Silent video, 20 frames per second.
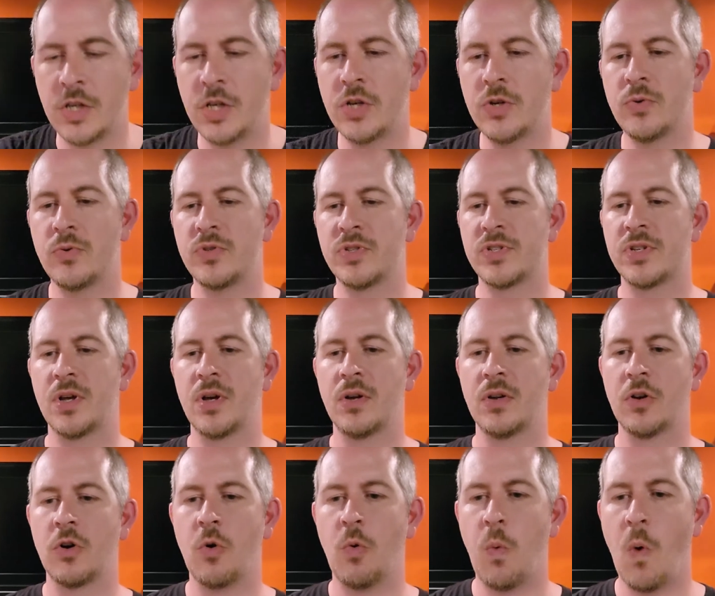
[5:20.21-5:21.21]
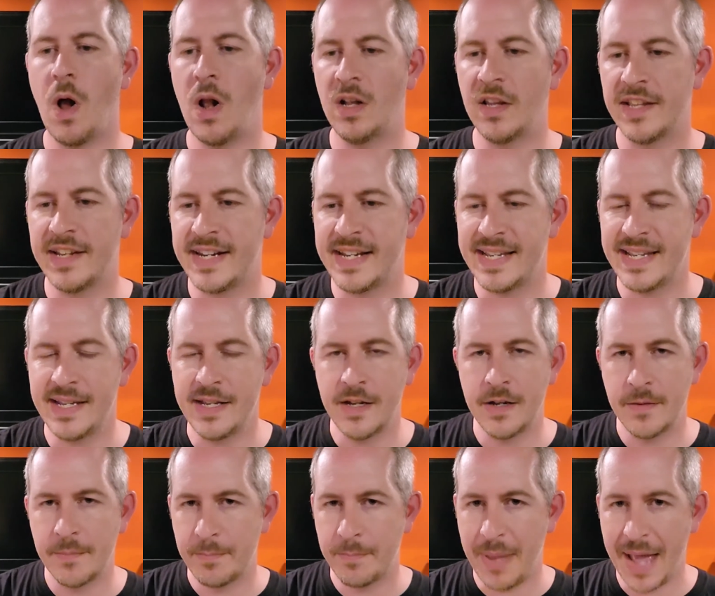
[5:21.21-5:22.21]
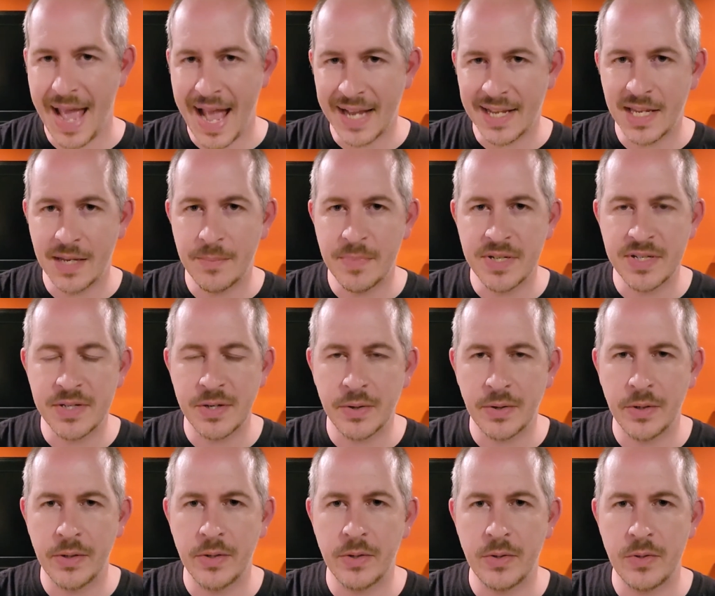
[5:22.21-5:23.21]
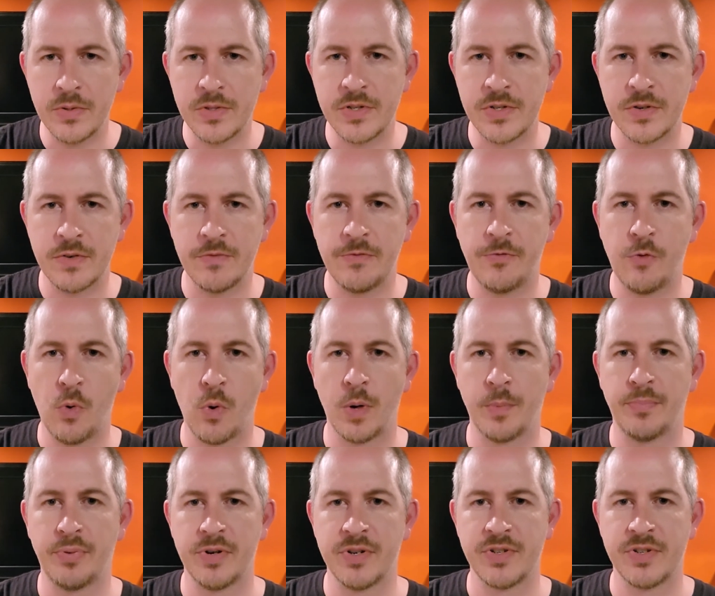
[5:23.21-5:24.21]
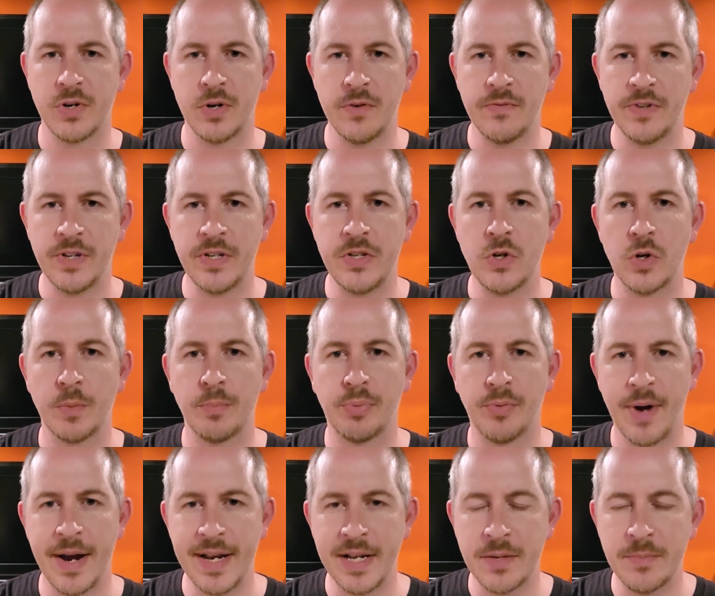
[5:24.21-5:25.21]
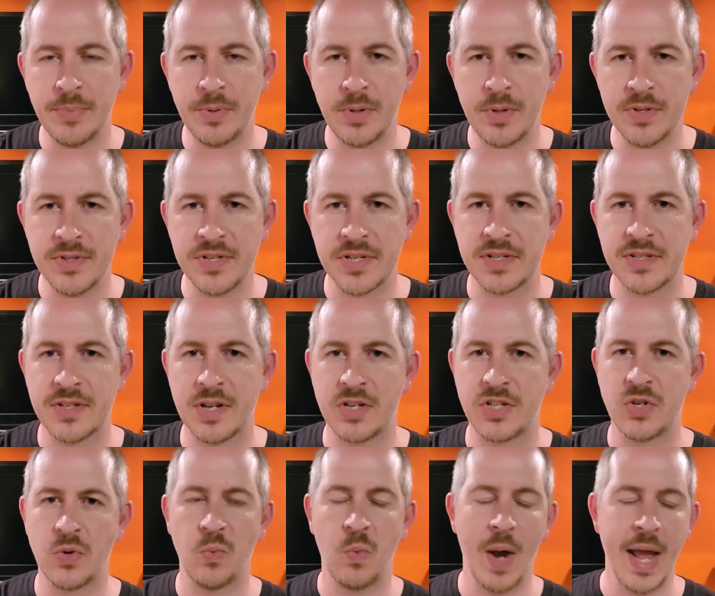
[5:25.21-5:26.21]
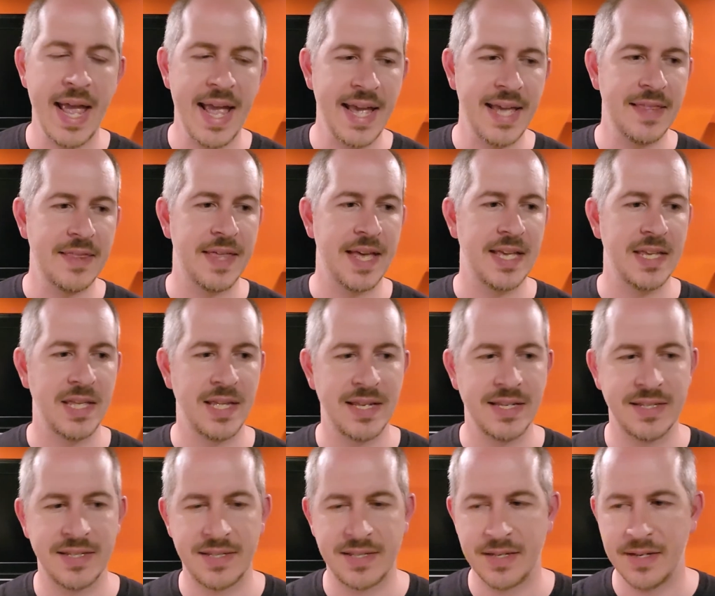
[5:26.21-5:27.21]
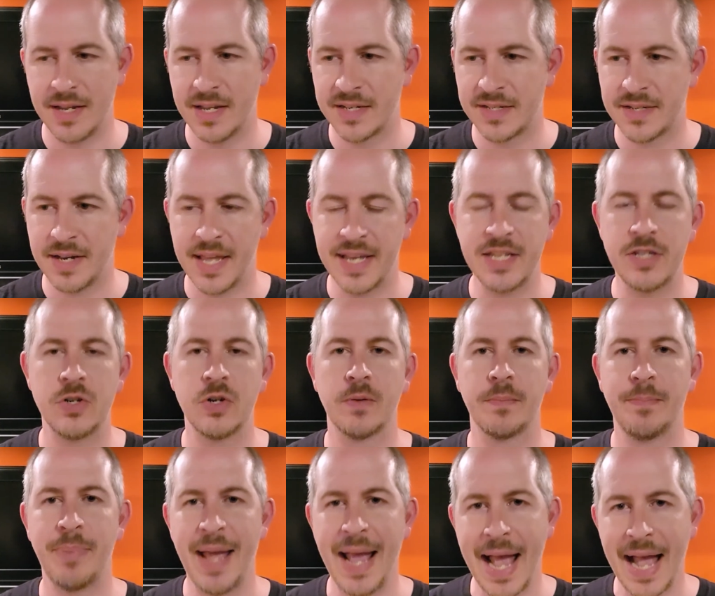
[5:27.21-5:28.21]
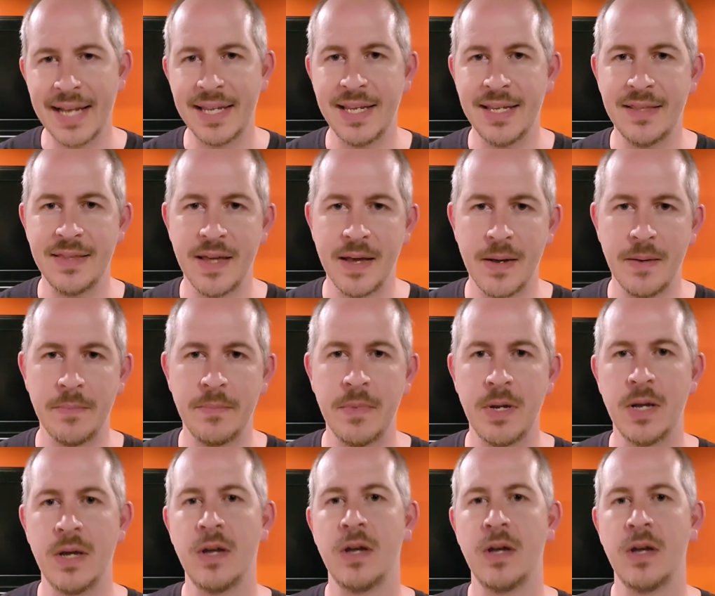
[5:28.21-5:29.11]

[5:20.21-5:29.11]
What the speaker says: Use quality packing materials for preserving your breakables in such a way that it's like you're packing them